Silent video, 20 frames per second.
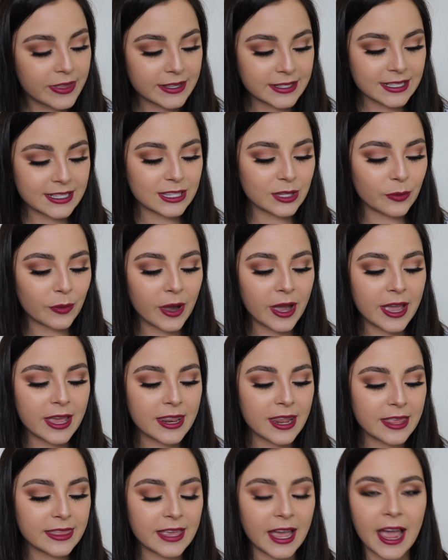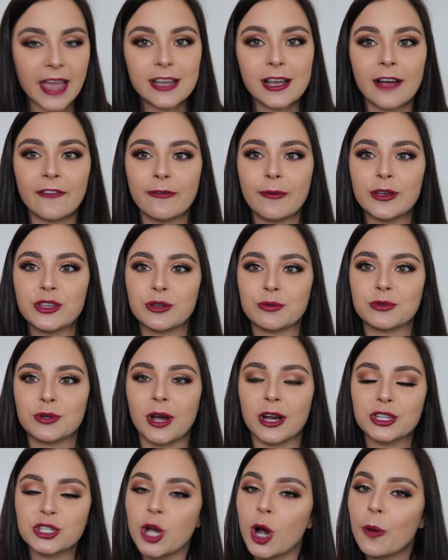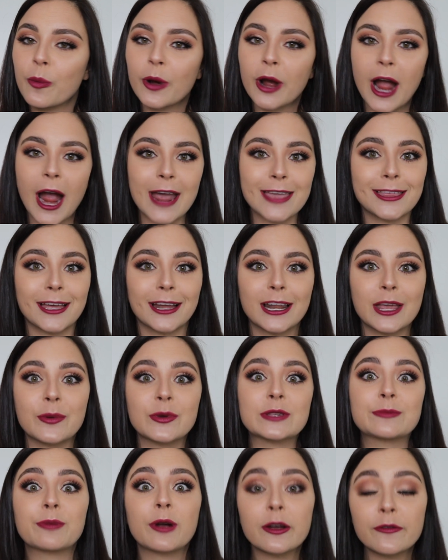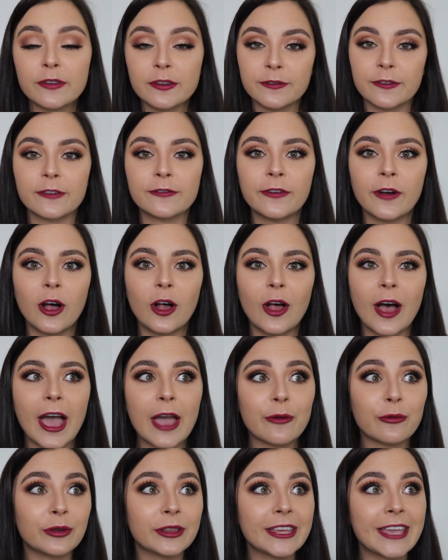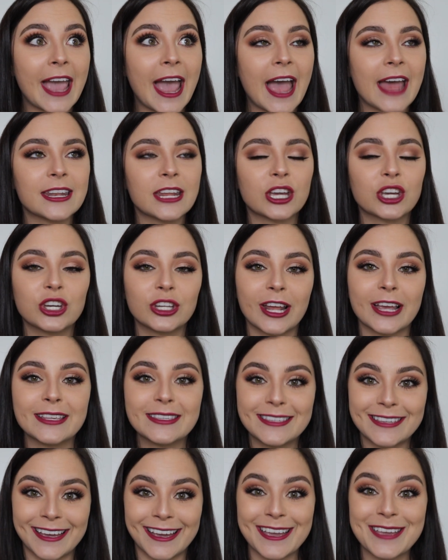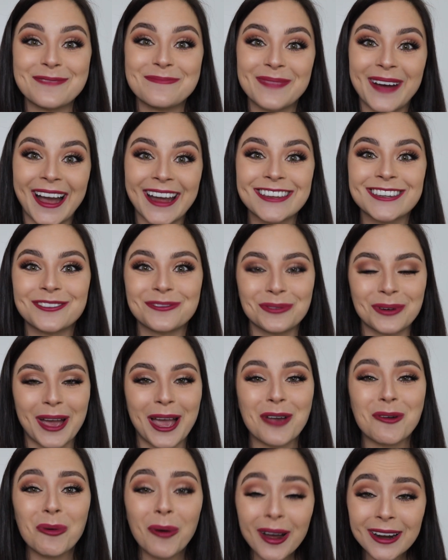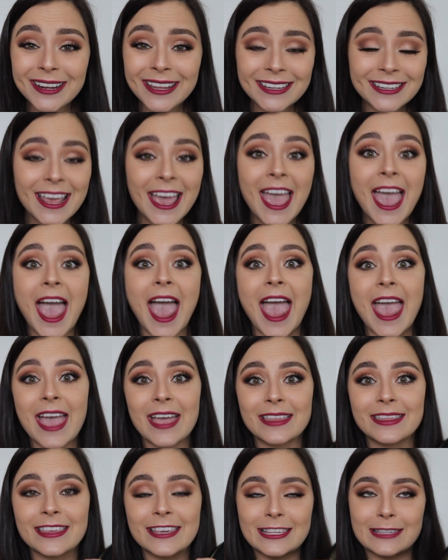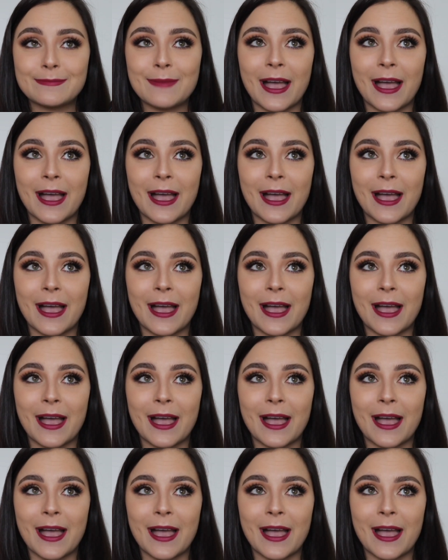This is the one that I got for my trip to October. I thought it was perfect for fall. I really had a good idea in mind of what I wanted, and this